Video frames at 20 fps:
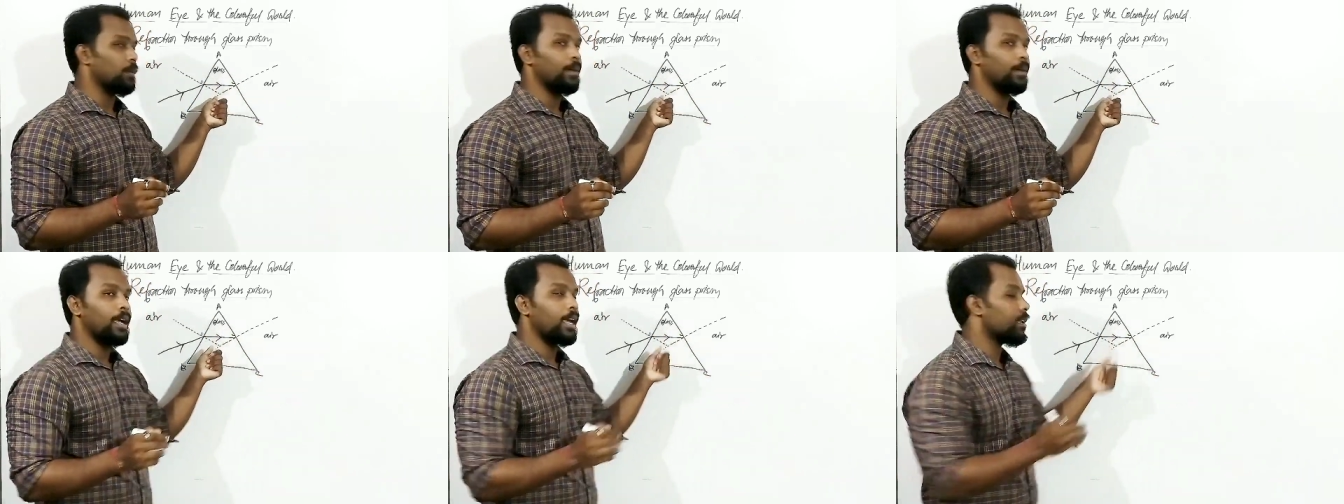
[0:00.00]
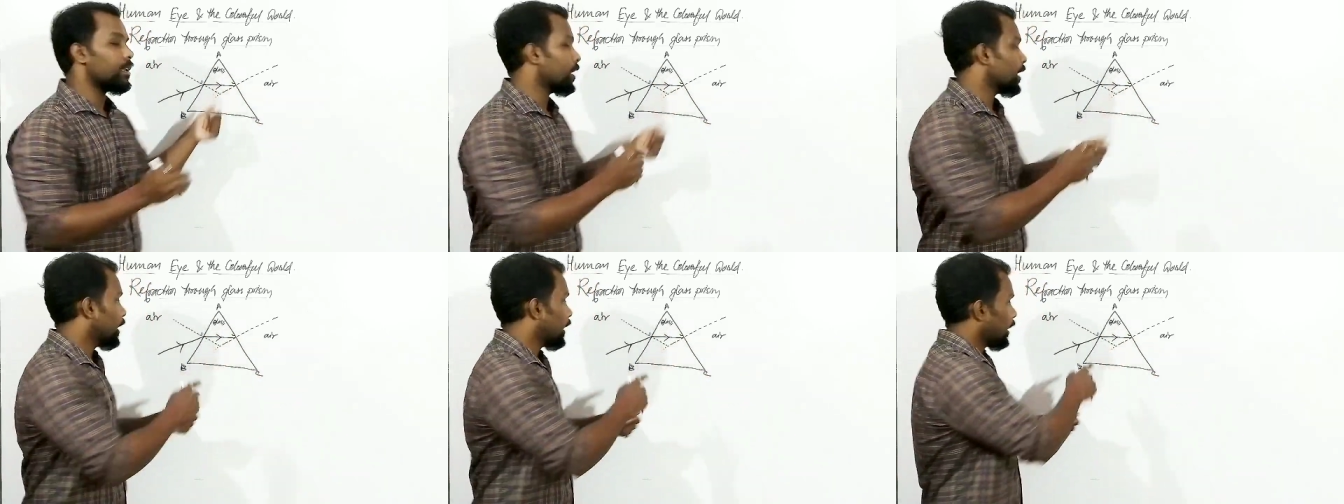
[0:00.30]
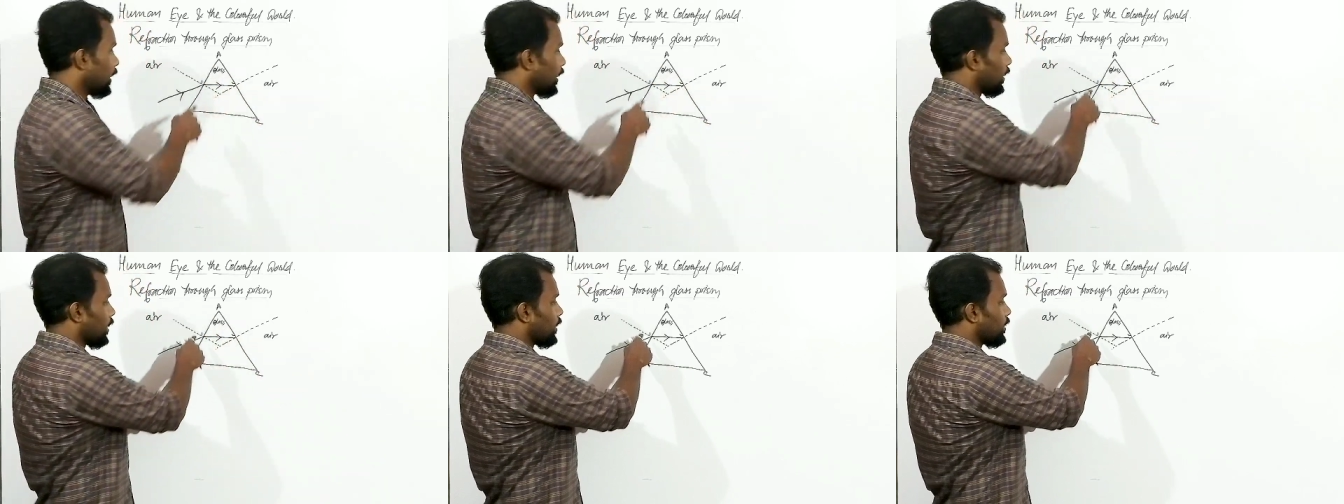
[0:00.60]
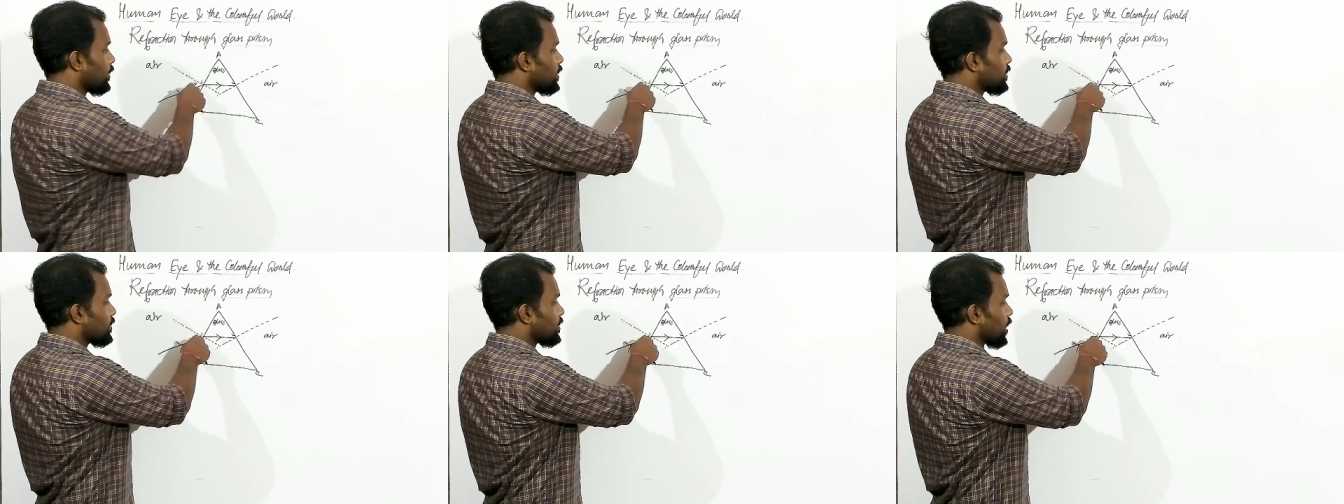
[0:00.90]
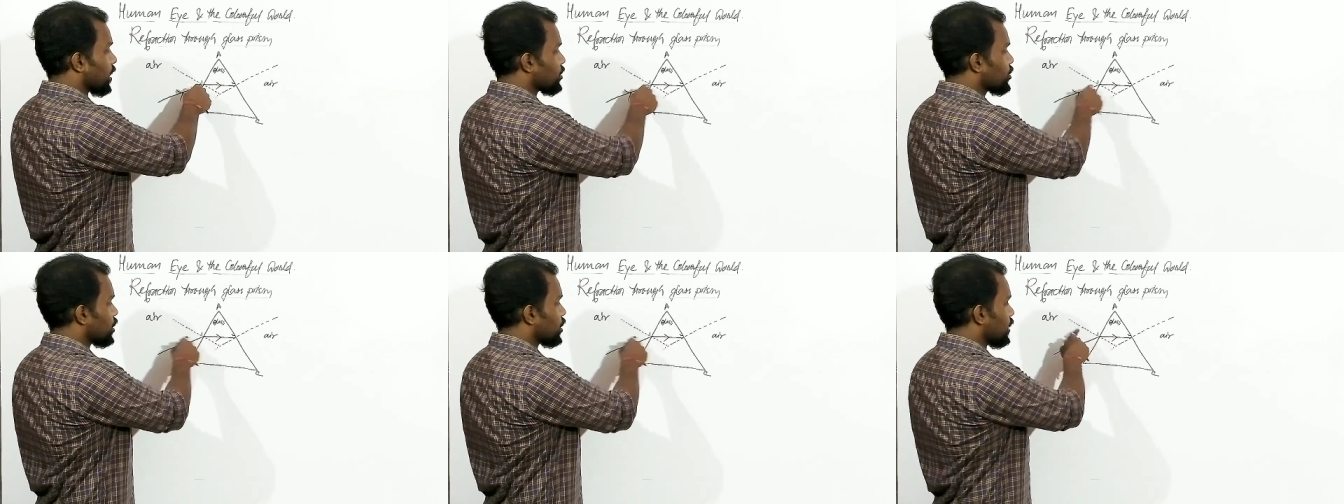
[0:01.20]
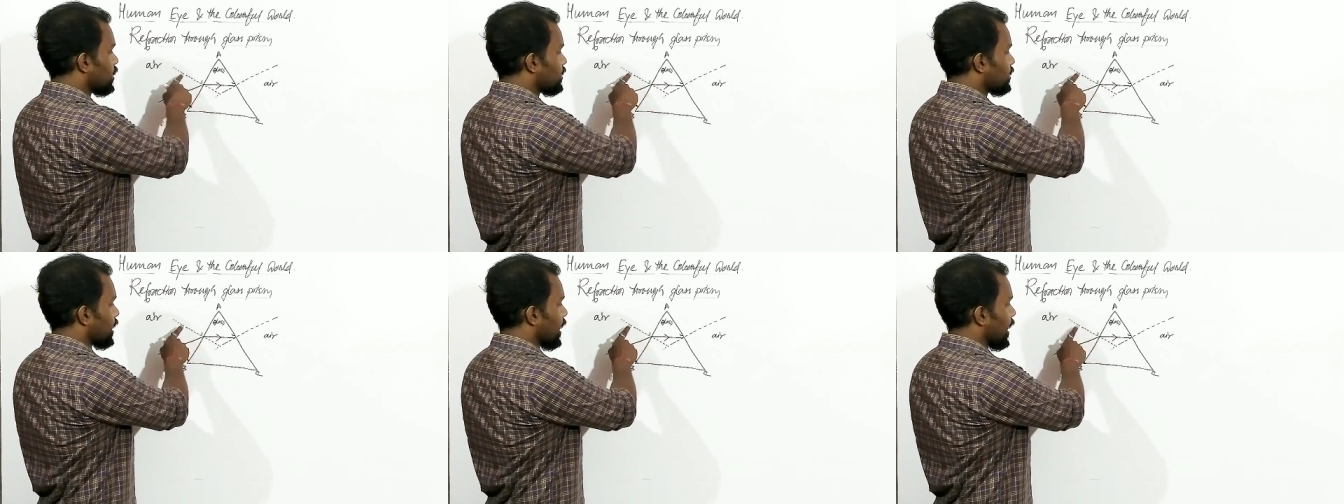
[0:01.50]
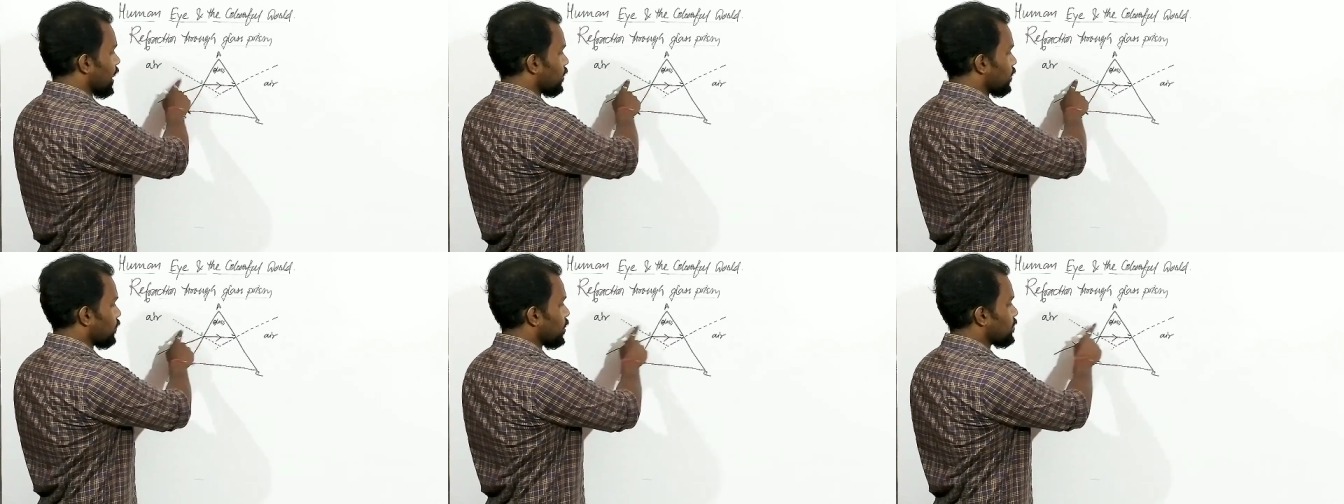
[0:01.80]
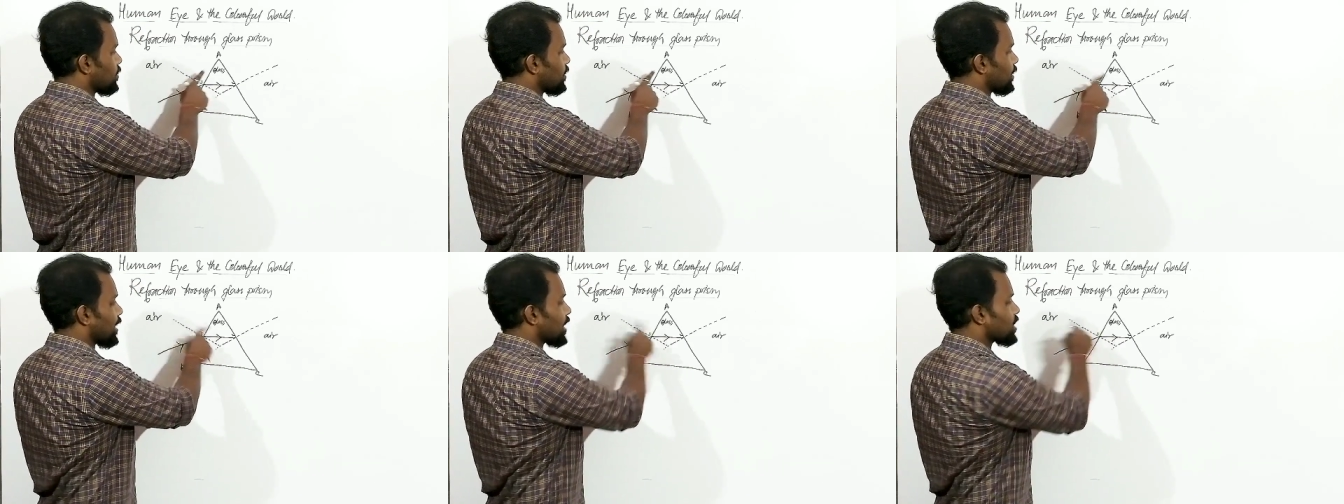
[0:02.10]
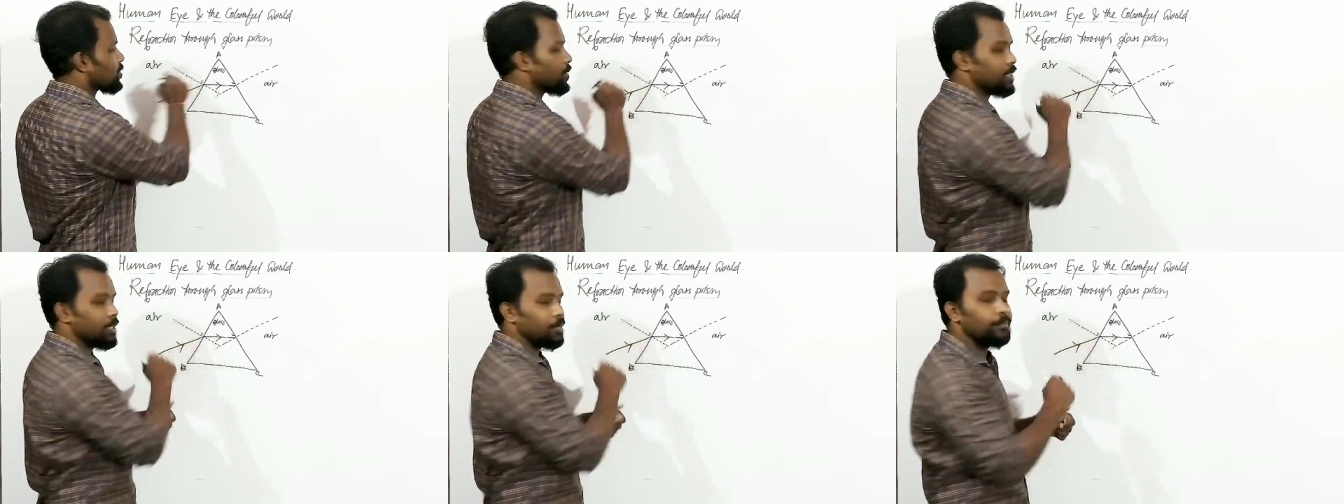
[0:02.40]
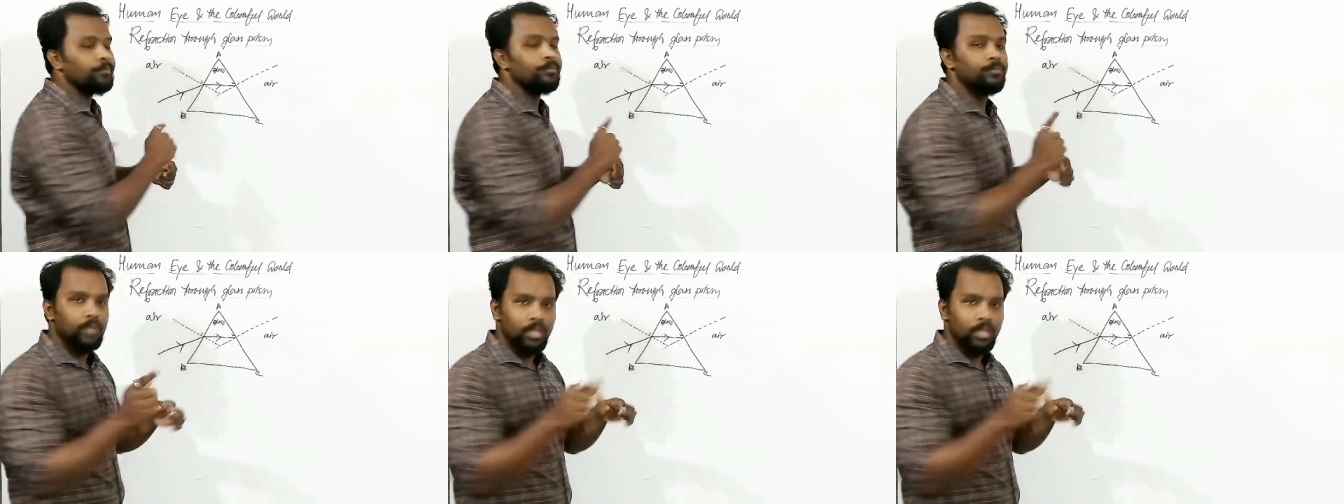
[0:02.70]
Again, here in this junction, it is the air medium, it is the glass medium.